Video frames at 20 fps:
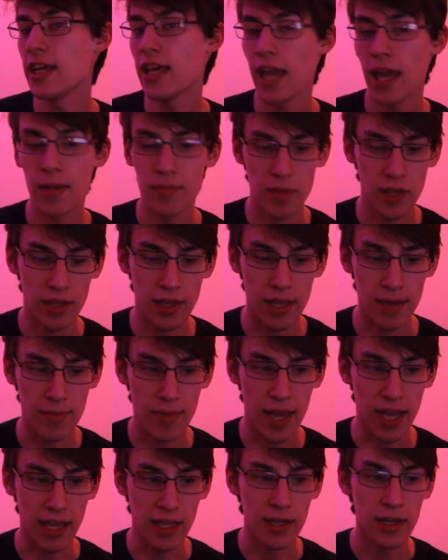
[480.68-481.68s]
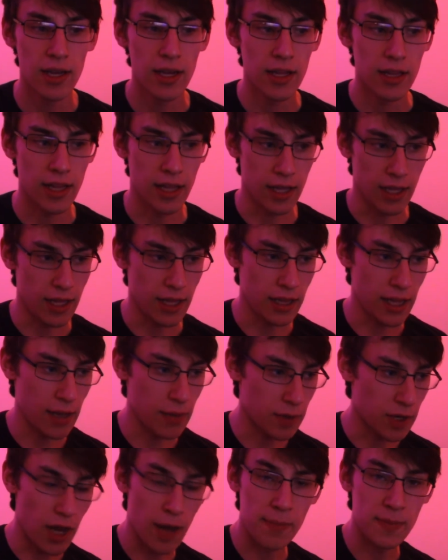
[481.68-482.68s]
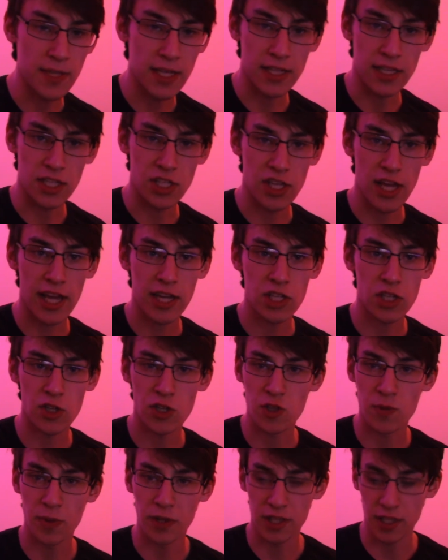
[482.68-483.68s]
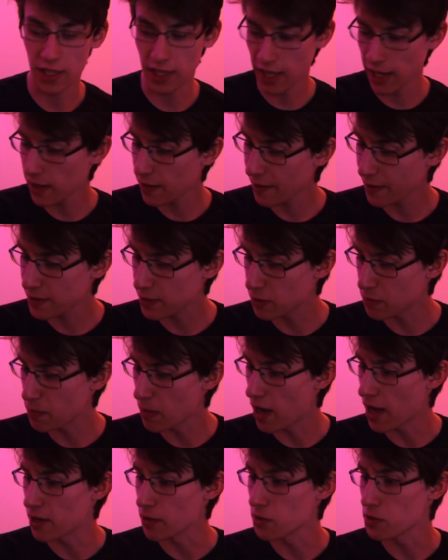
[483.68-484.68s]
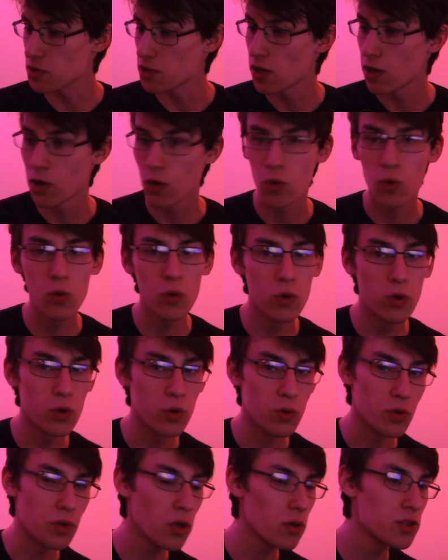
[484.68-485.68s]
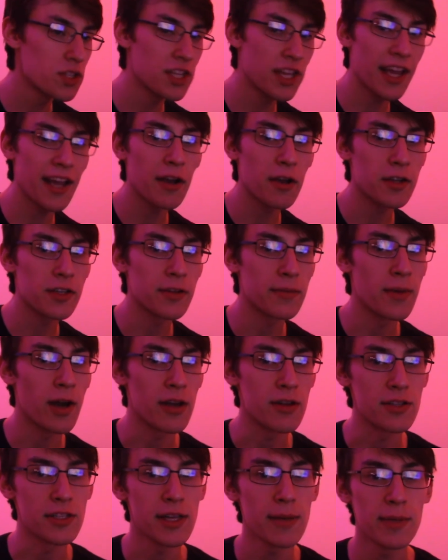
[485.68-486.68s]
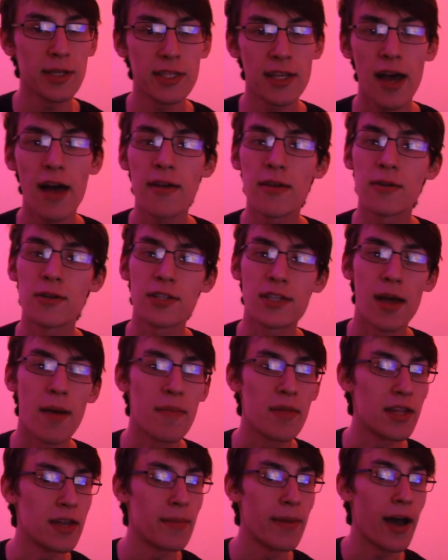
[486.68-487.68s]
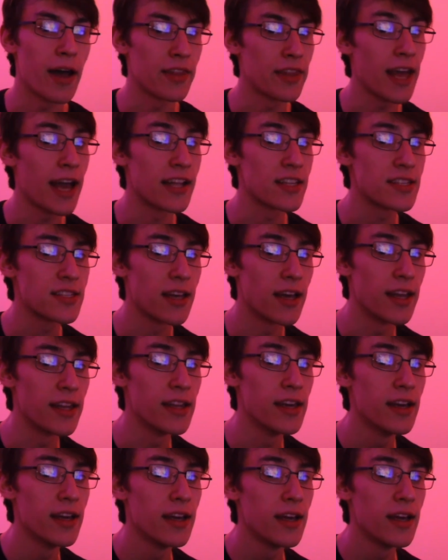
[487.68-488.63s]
game that they made. They would update the textures, but the character models, those character models, let me tell you something about that, son.